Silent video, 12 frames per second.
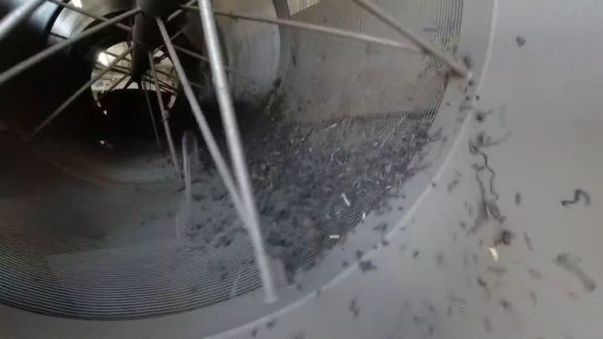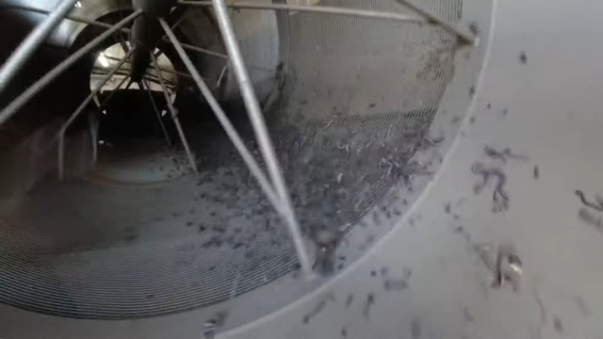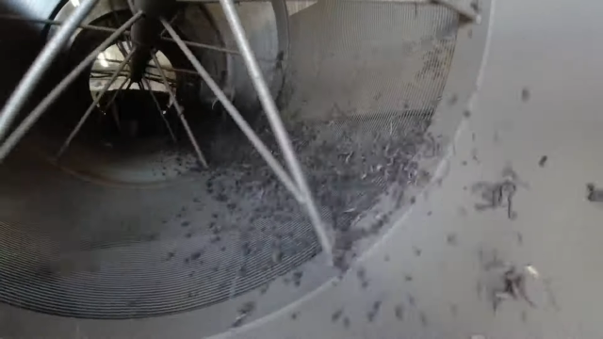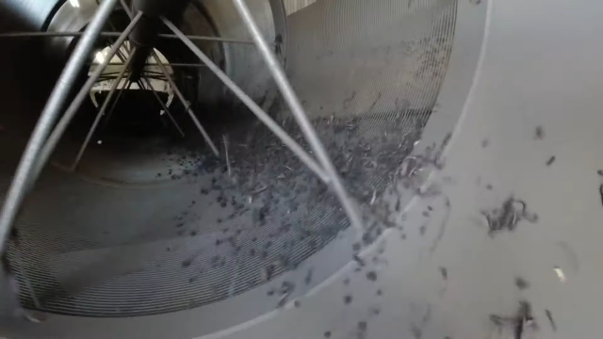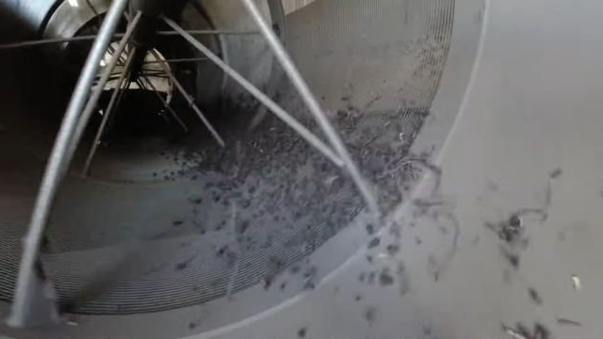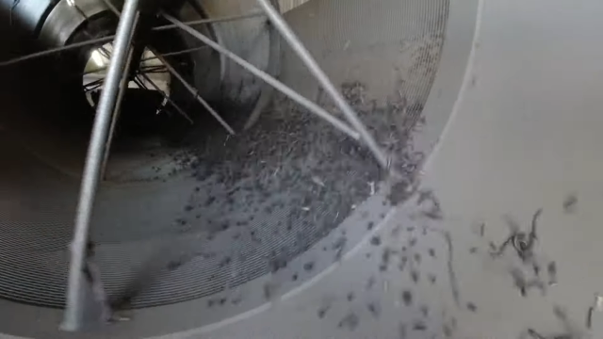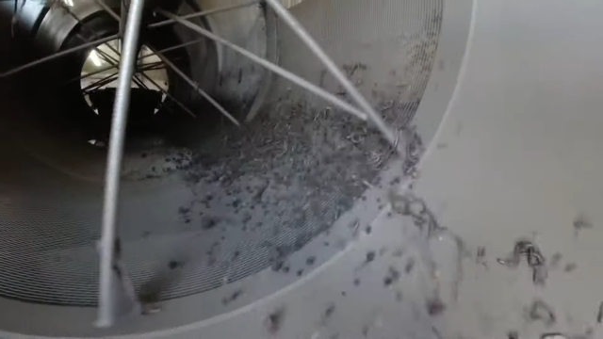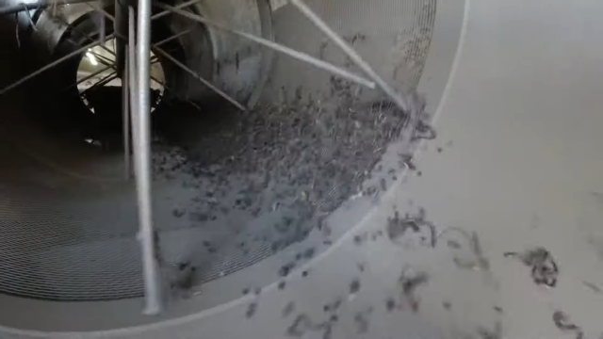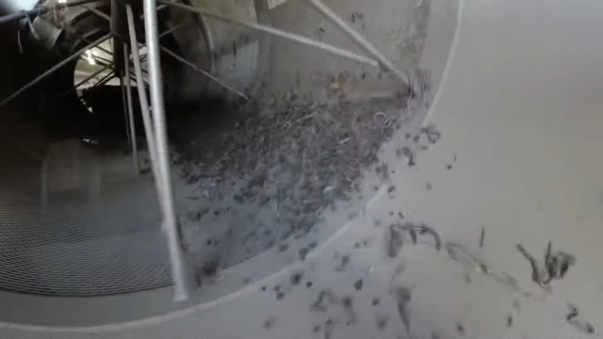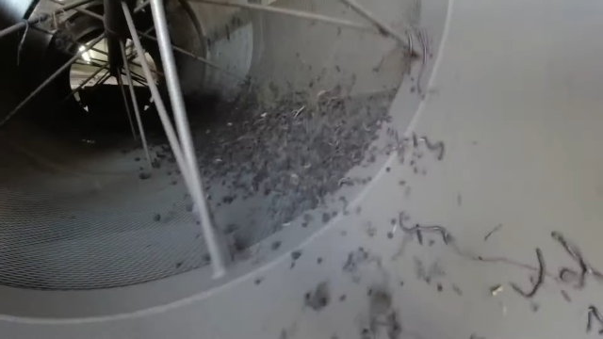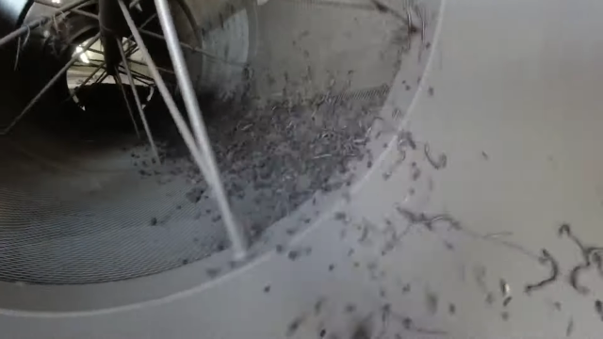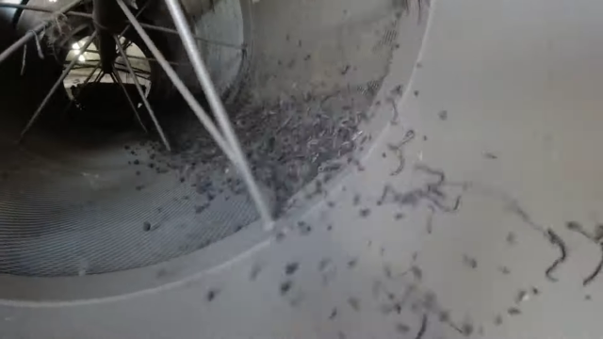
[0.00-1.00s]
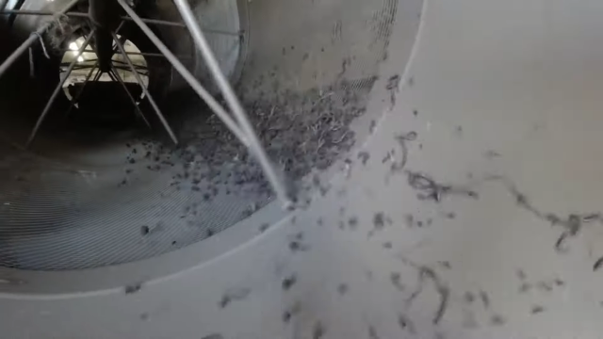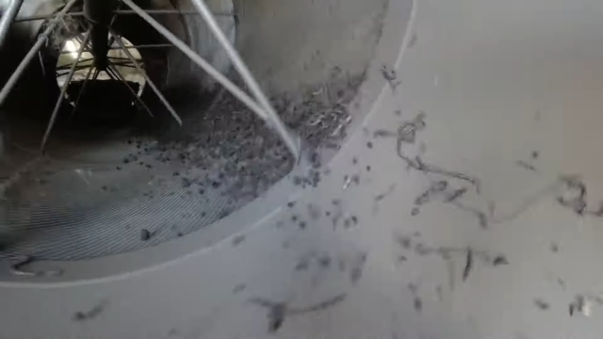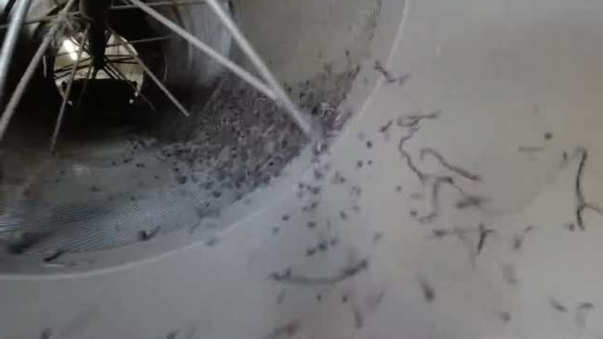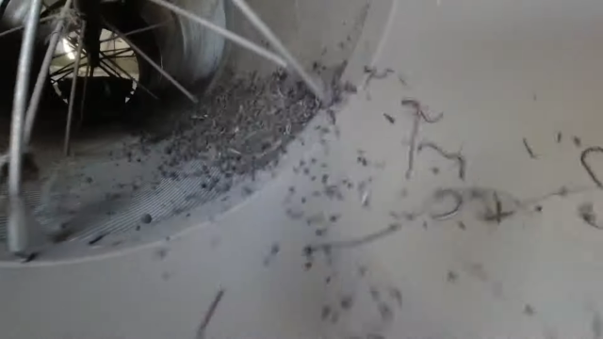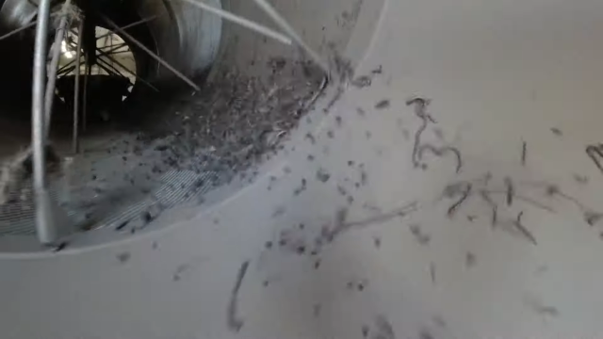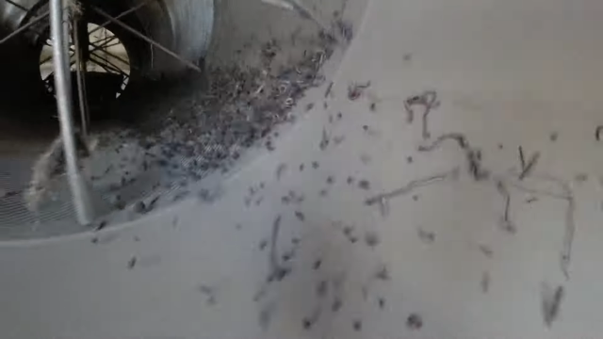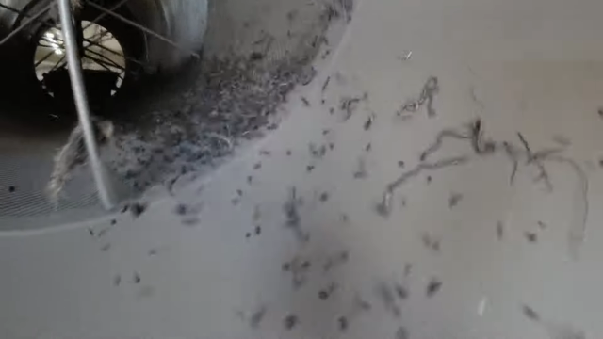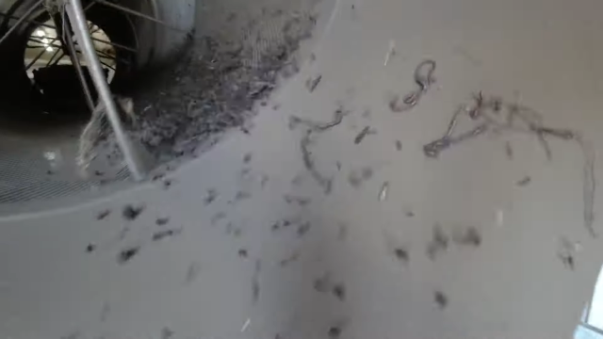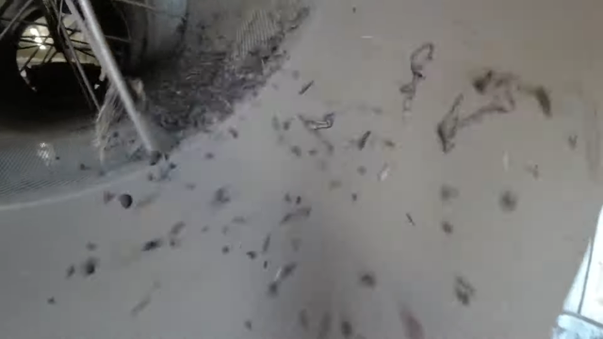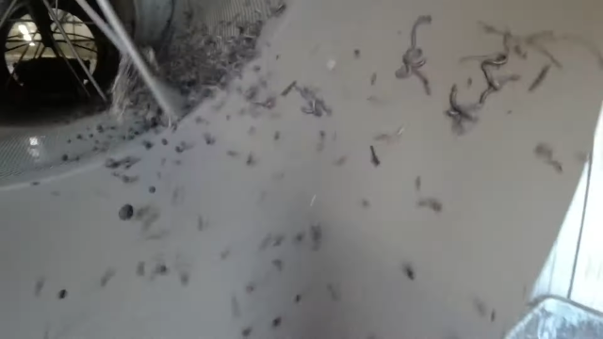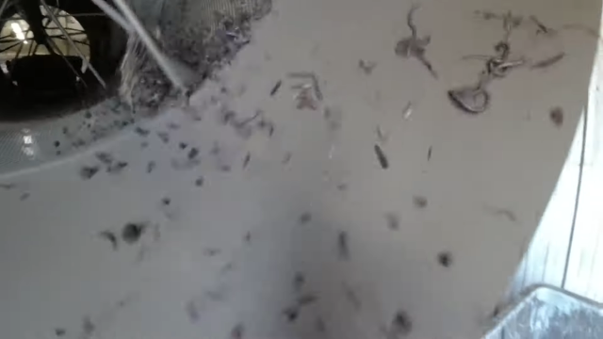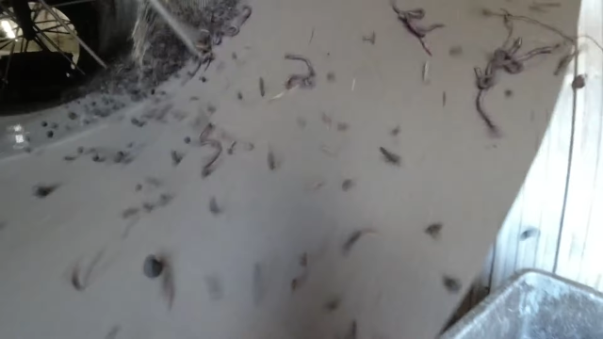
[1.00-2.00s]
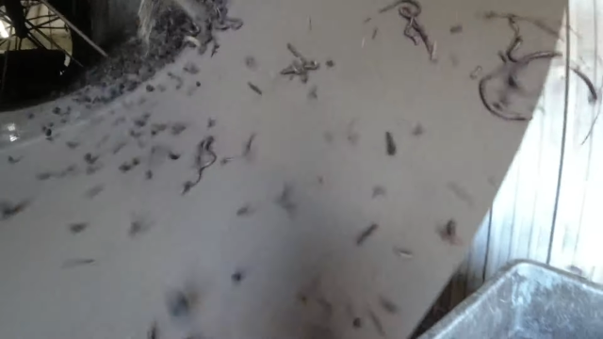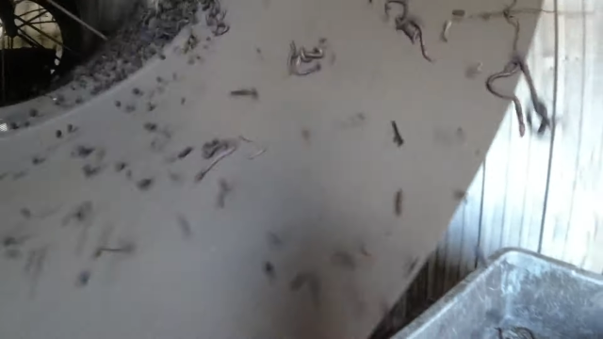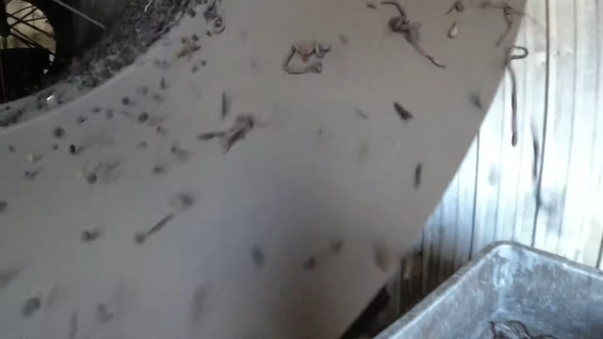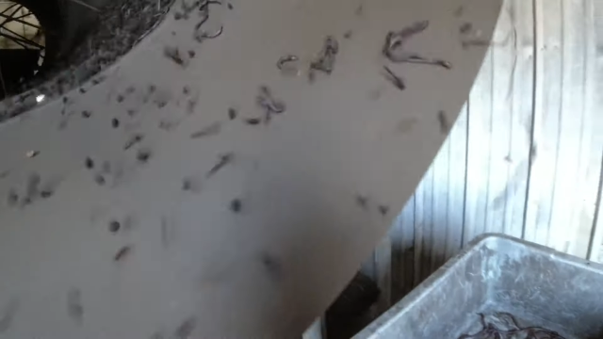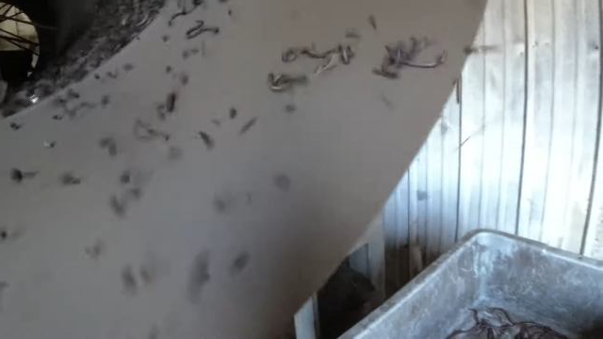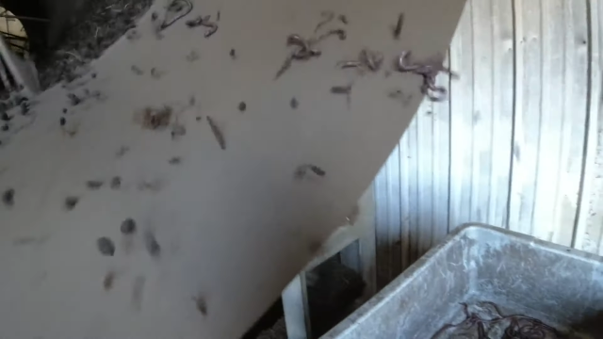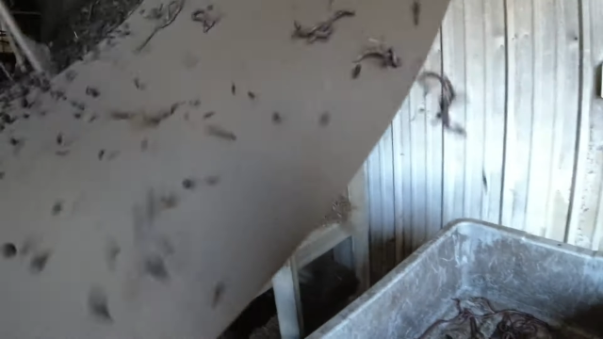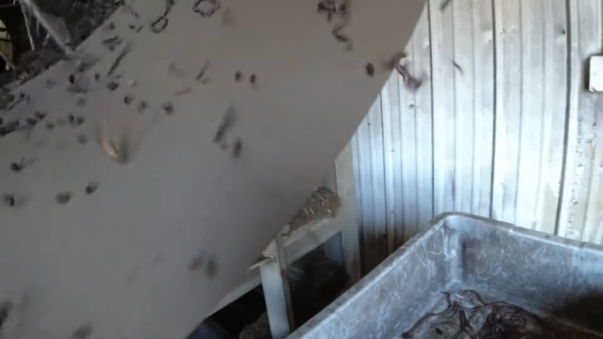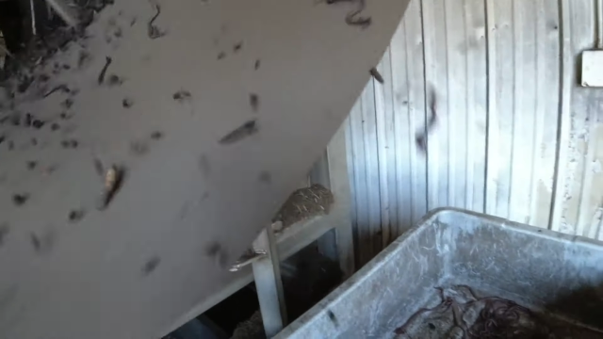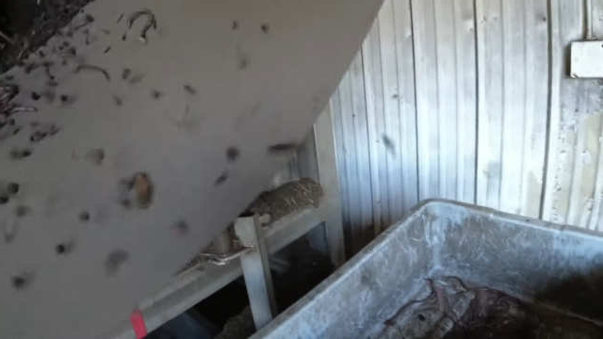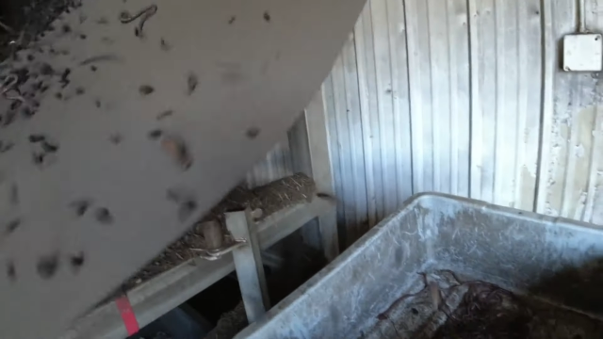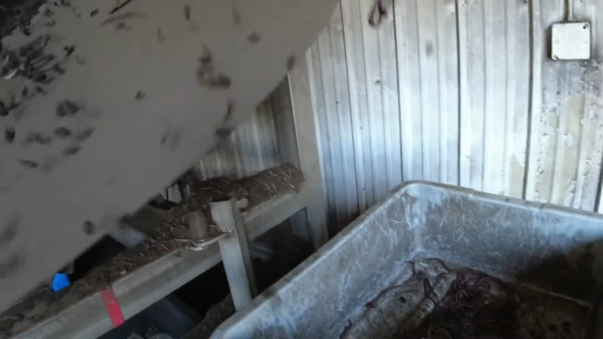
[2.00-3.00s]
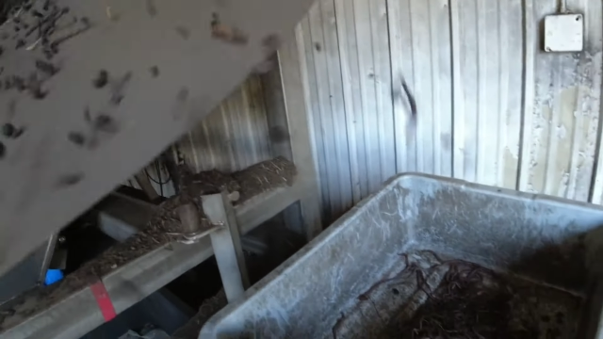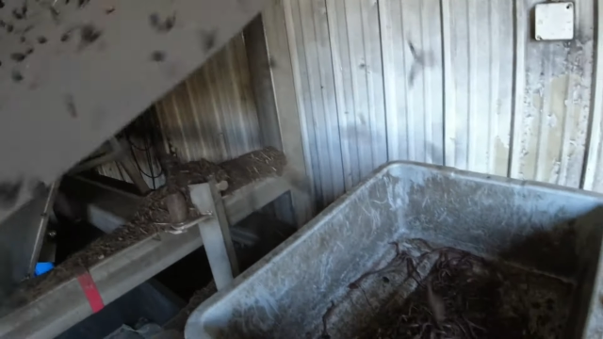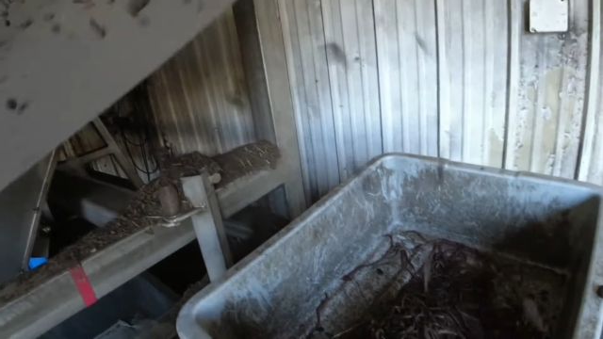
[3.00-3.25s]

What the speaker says: No face is visible, so there are no lips to read.